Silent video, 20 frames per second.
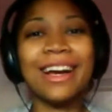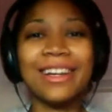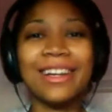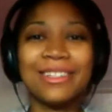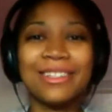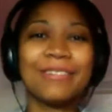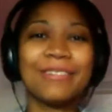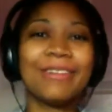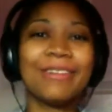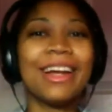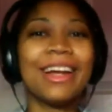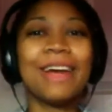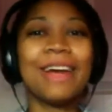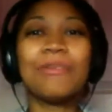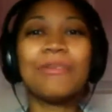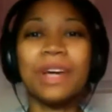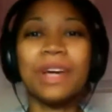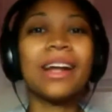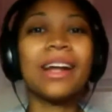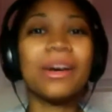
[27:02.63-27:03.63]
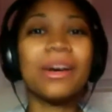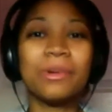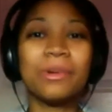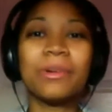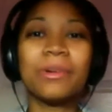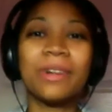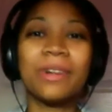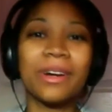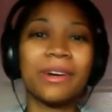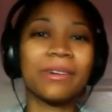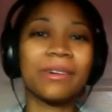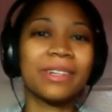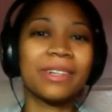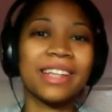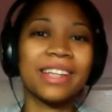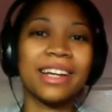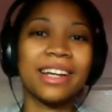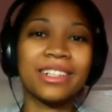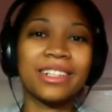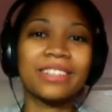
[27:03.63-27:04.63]
I do, and I will go
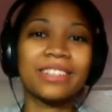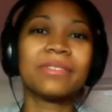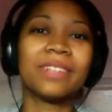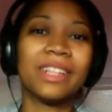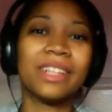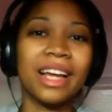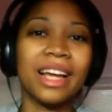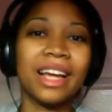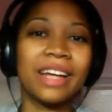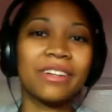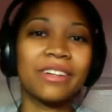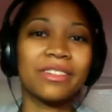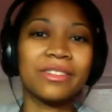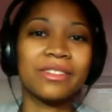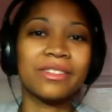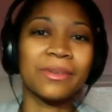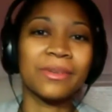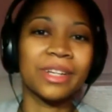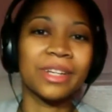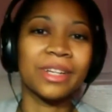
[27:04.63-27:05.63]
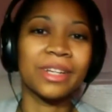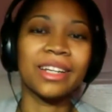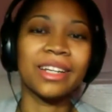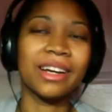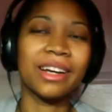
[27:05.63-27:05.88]
because I actually really like Chris Nolan.